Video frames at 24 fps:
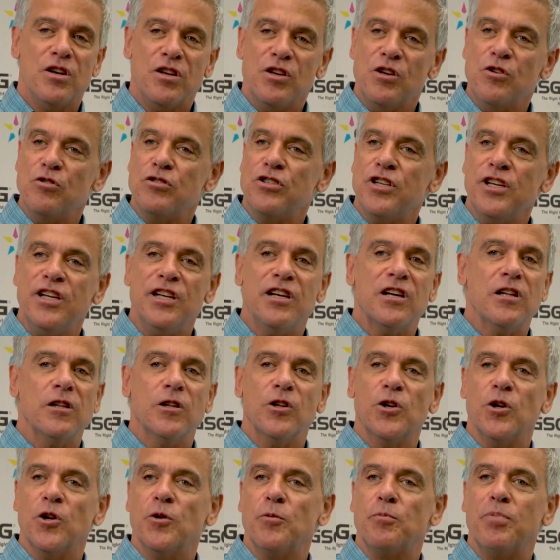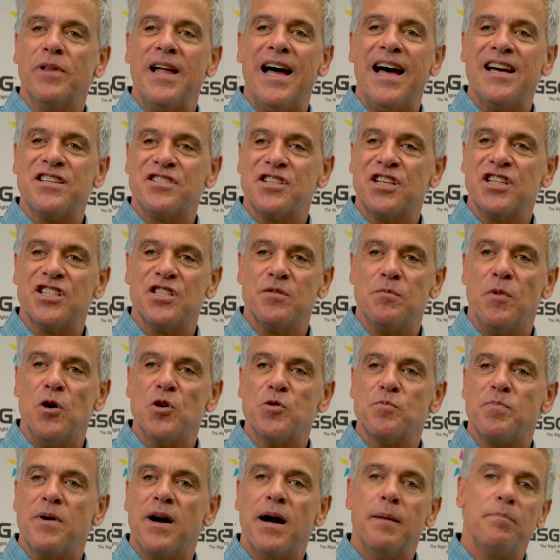Usually clear plastic is the
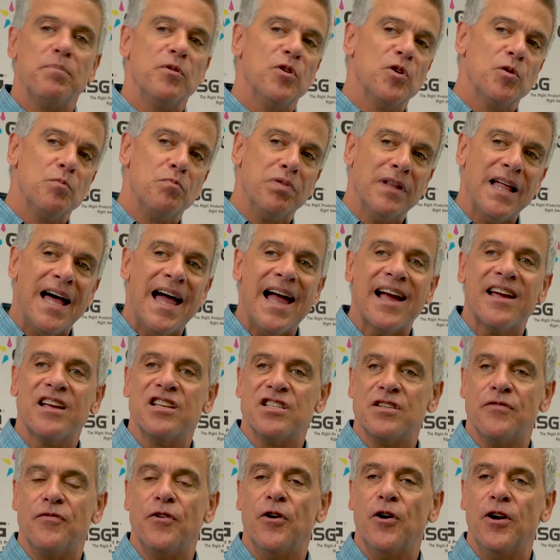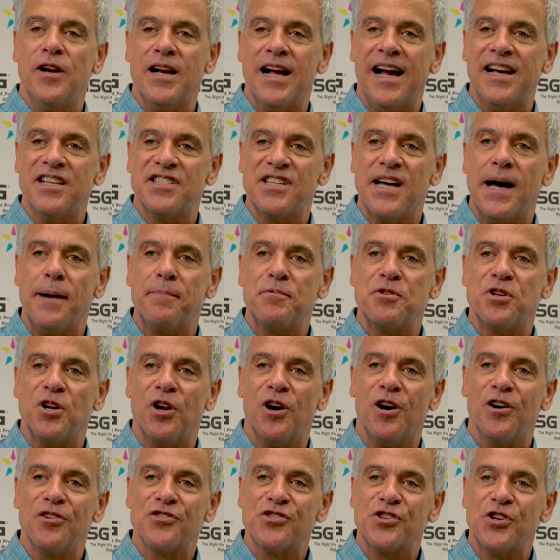most popular. Black is a very nice option
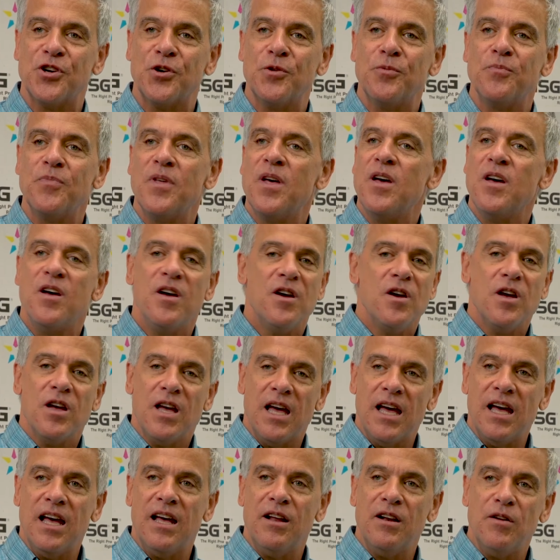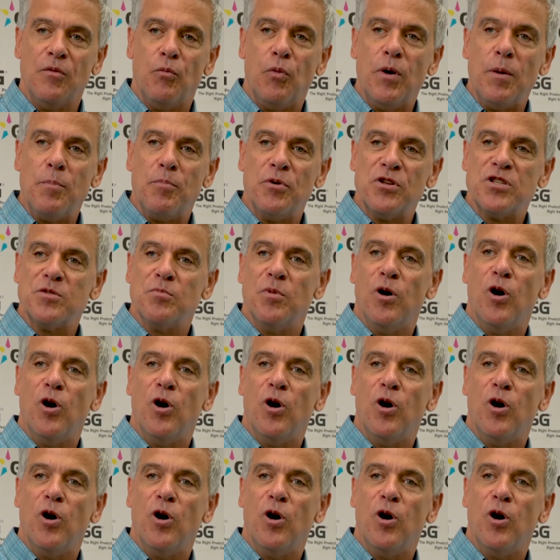also. And we put some